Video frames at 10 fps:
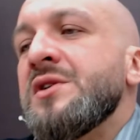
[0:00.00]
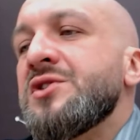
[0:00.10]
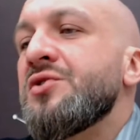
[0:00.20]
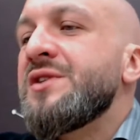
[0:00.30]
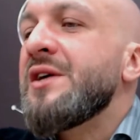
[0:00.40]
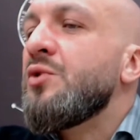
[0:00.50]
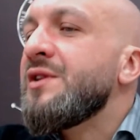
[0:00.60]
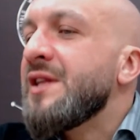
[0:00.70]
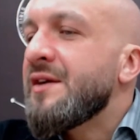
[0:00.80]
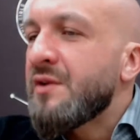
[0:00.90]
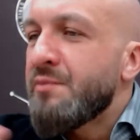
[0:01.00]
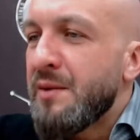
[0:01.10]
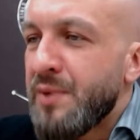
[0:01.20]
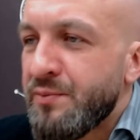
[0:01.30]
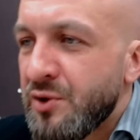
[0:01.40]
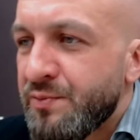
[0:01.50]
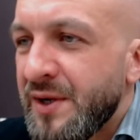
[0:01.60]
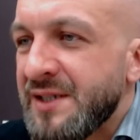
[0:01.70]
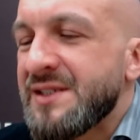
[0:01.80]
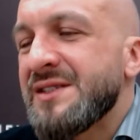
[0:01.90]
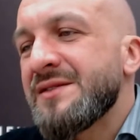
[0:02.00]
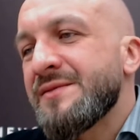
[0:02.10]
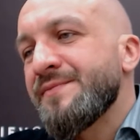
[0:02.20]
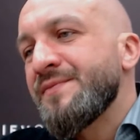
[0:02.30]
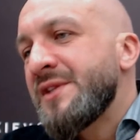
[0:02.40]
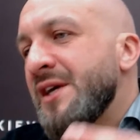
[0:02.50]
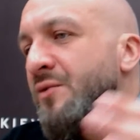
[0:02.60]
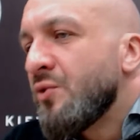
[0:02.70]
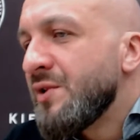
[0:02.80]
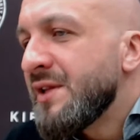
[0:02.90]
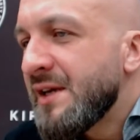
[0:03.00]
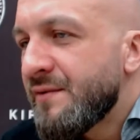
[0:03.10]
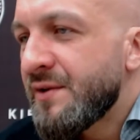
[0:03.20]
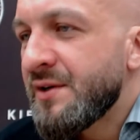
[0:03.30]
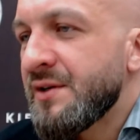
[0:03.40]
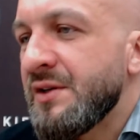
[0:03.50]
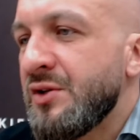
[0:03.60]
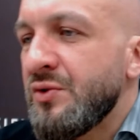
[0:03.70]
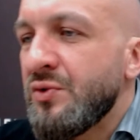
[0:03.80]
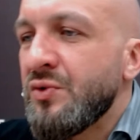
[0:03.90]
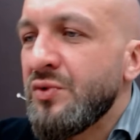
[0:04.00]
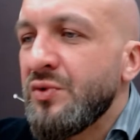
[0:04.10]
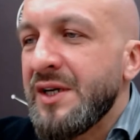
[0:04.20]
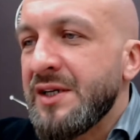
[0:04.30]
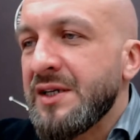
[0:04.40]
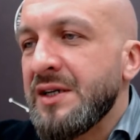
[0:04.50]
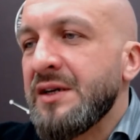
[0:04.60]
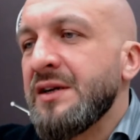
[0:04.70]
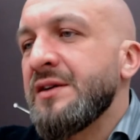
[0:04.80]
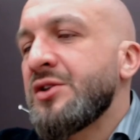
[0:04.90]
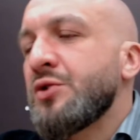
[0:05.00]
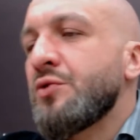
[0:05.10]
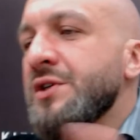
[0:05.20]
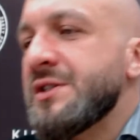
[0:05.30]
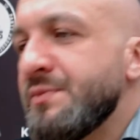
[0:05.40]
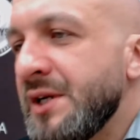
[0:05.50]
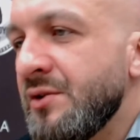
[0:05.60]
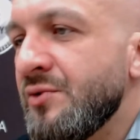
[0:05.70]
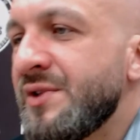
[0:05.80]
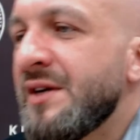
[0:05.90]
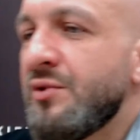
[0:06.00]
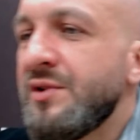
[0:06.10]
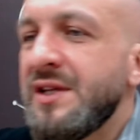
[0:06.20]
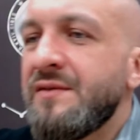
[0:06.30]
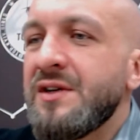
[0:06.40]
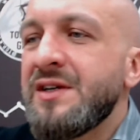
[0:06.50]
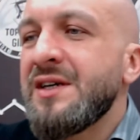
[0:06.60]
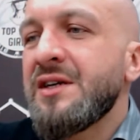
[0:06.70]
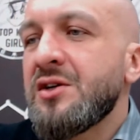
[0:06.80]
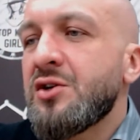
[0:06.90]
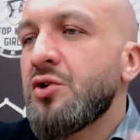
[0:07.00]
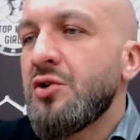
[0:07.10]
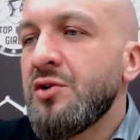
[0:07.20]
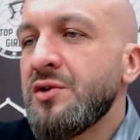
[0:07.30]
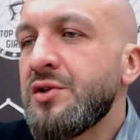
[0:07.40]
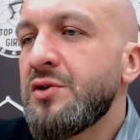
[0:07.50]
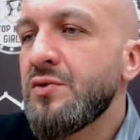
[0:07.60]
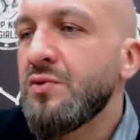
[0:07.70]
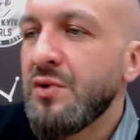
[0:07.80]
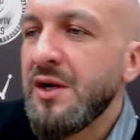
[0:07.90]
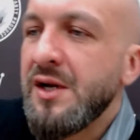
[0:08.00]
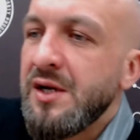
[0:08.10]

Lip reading: So they will never bump up your price. They will never do like a tourist menu. They will never get a girl to